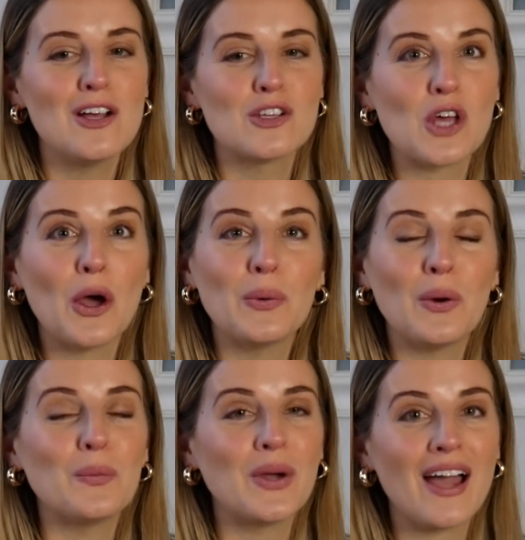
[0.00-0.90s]

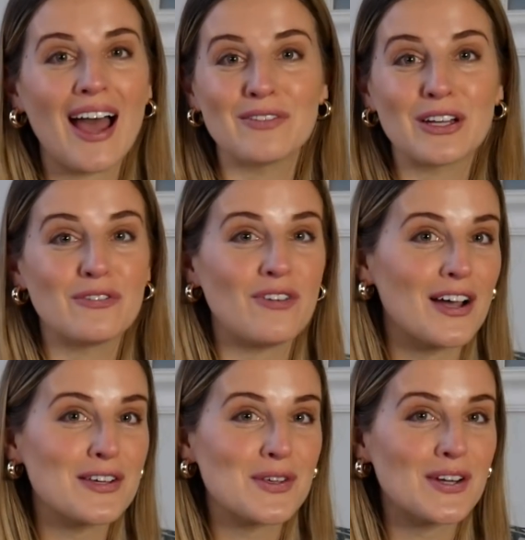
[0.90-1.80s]
So we are having
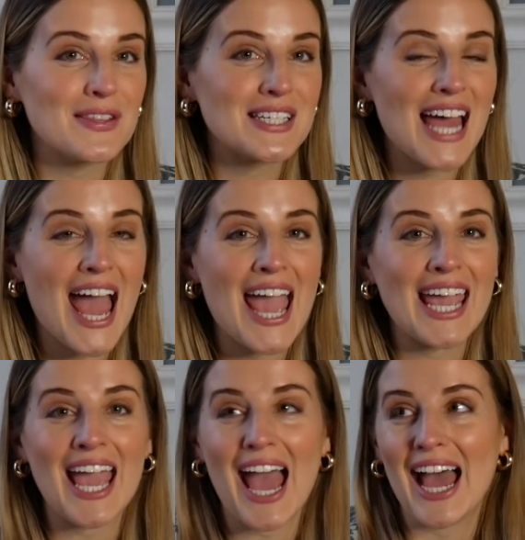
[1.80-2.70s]
fires on in the
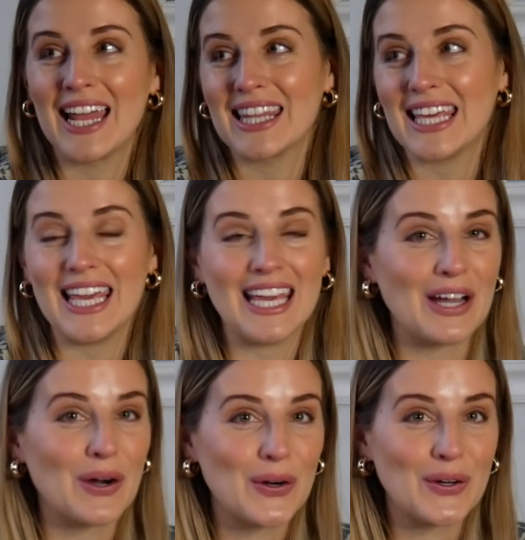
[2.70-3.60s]
day and the heating
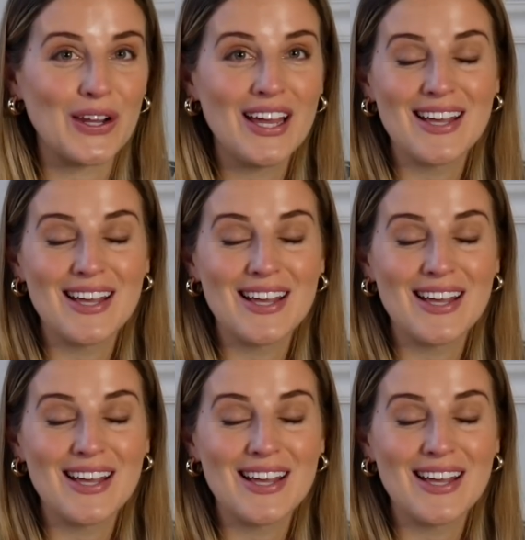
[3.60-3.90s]
on